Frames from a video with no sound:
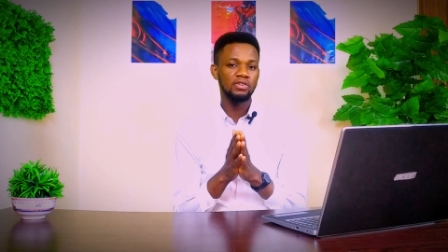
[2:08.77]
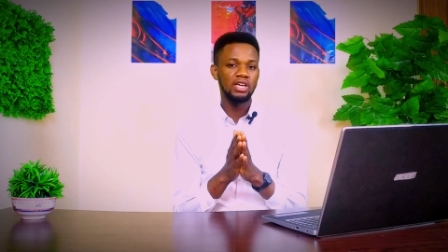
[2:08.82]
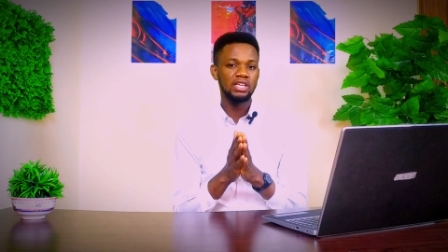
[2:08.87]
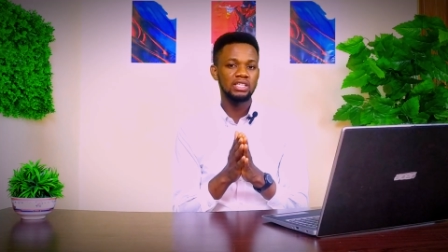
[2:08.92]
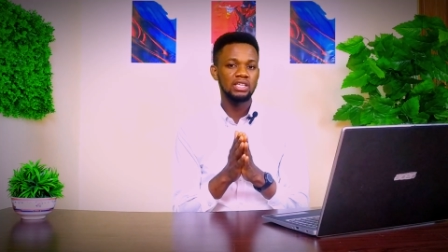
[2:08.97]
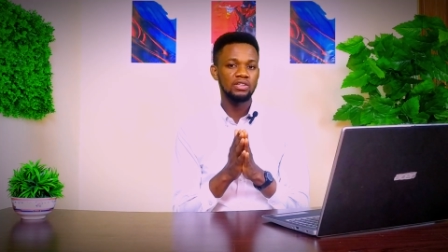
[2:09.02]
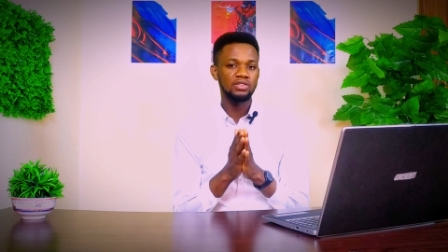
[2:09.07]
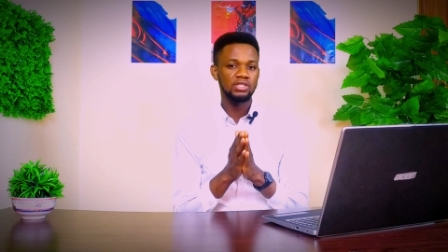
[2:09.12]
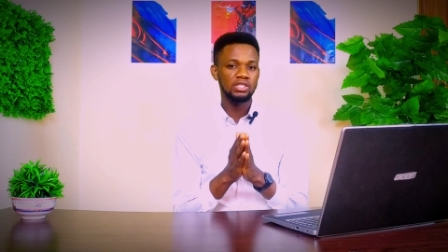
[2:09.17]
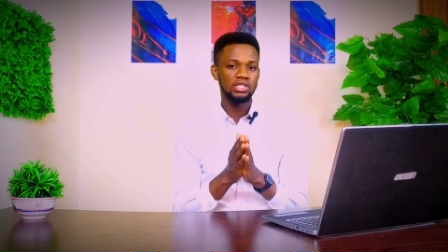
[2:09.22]

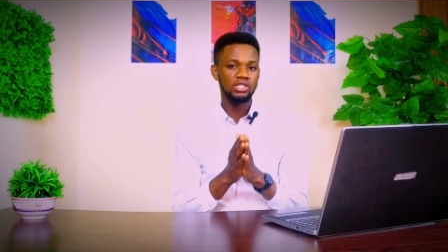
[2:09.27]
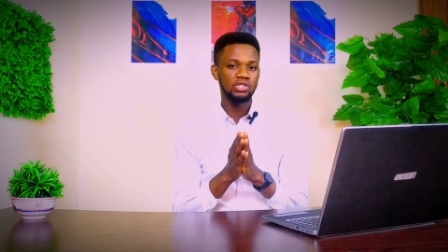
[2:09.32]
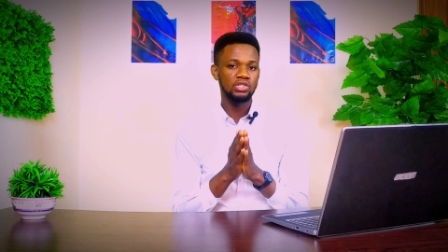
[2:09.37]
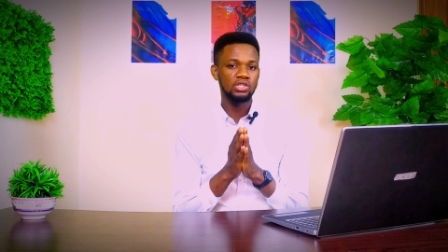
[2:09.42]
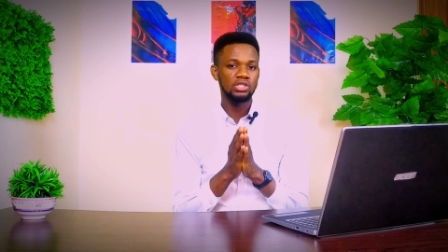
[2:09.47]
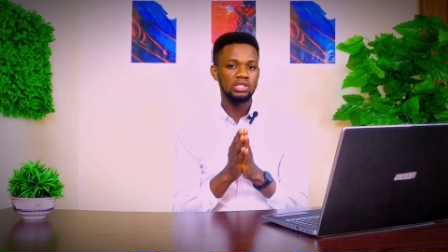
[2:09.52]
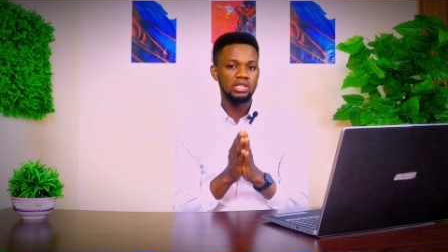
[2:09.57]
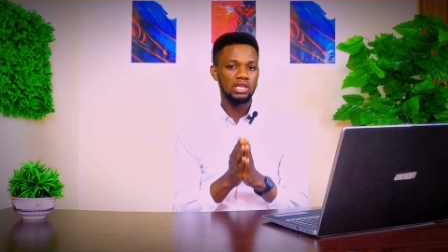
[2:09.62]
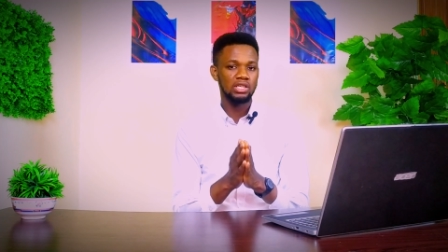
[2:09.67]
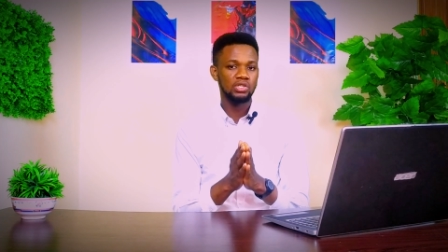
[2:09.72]
write down
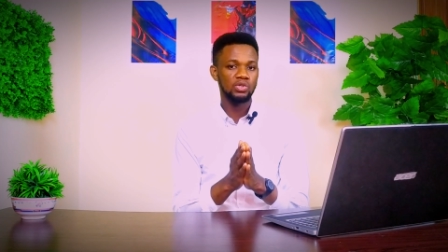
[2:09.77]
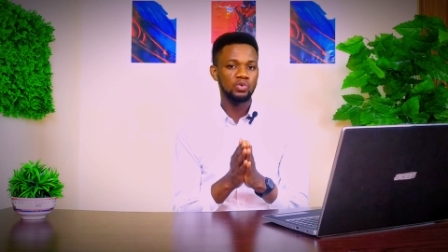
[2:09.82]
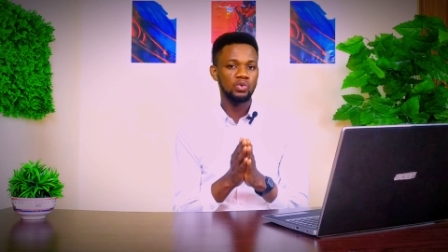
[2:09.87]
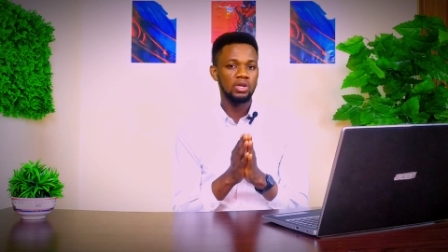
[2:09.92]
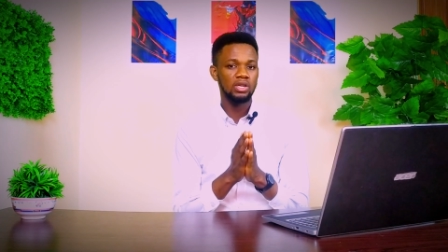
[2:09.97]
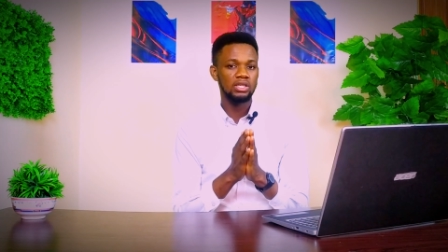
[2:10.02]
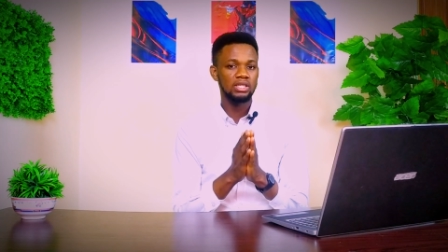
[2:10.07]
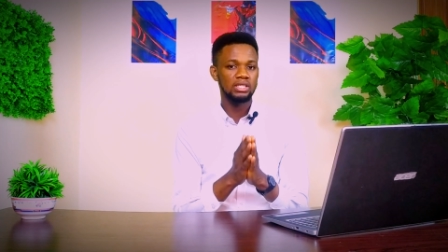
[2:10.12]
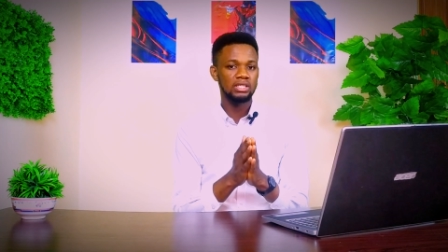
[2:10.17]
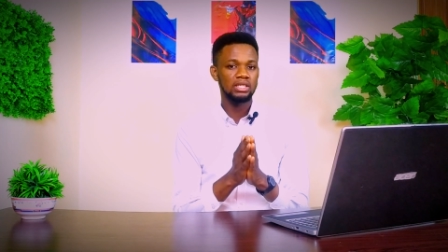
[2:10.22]
stations as
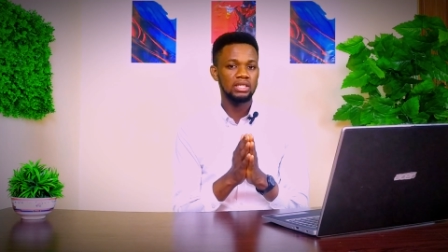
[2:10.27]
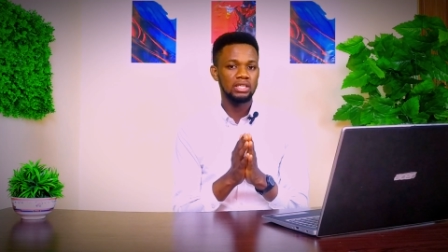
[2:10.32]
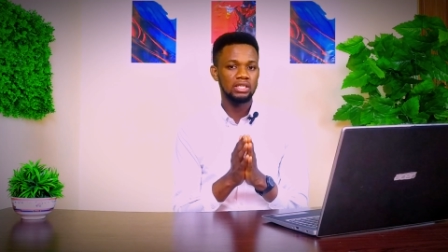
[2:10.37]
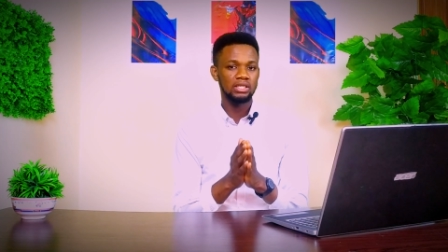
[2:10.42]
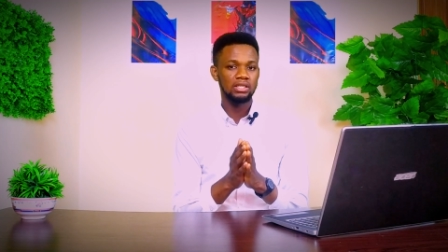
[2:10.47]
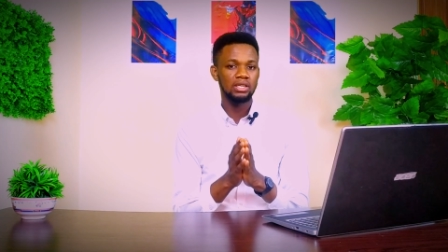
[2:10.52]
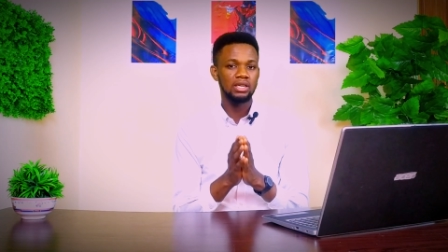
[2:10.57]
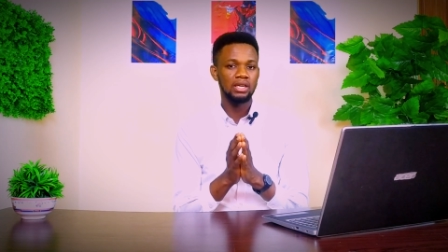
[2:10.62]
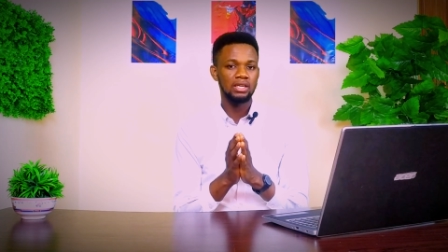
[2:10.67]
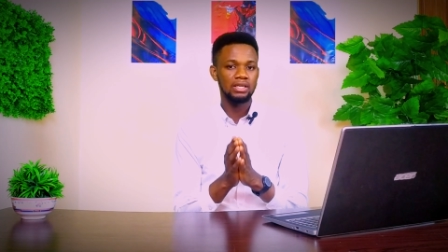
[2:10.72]
well in the
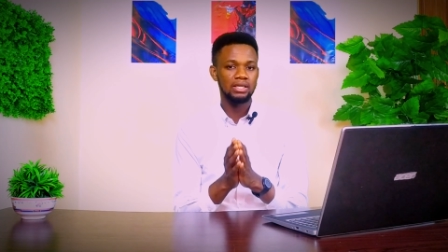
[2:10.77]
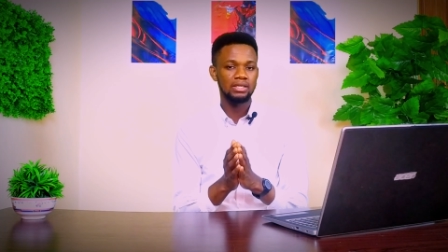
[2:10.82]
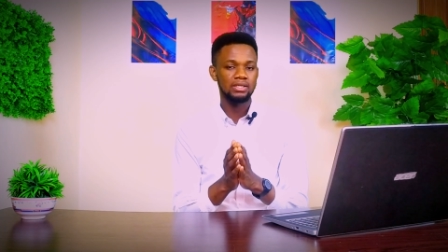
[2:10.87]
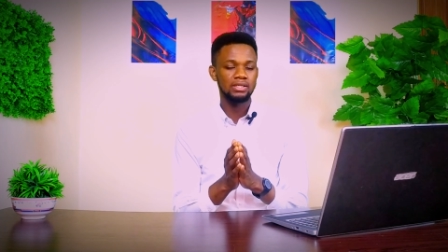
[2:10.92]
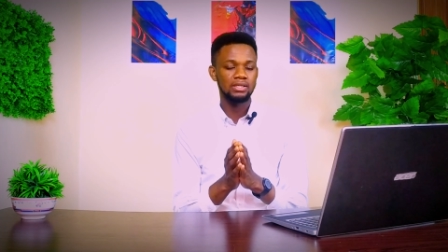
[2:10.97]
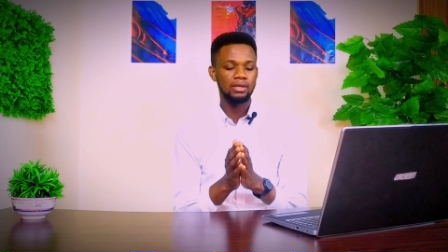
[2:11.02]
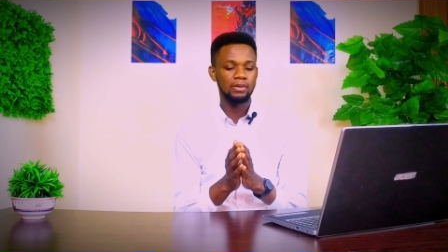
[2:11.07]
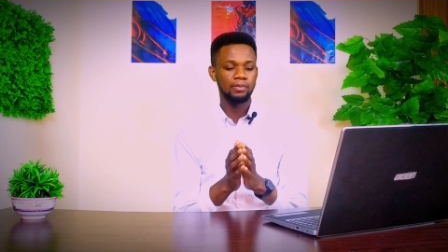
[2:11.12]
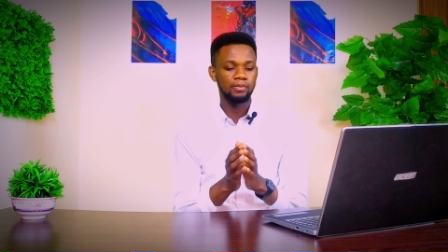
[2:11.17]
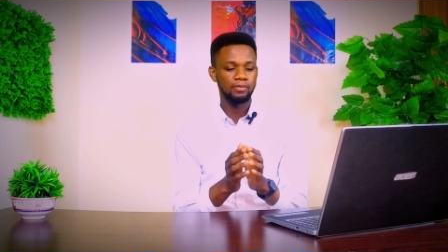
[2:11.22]
clinical
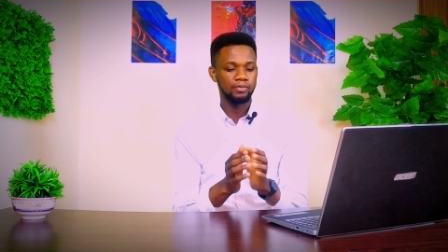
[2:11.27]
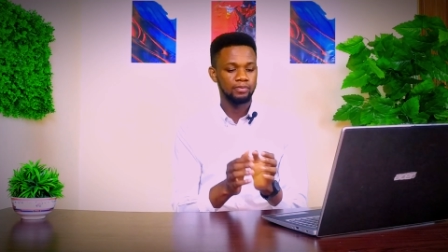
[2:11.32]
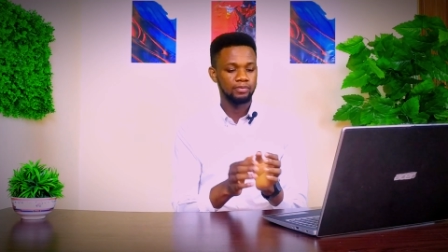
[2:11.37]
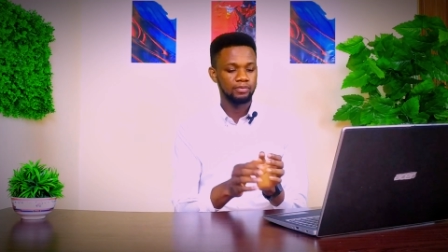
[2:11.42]
exam.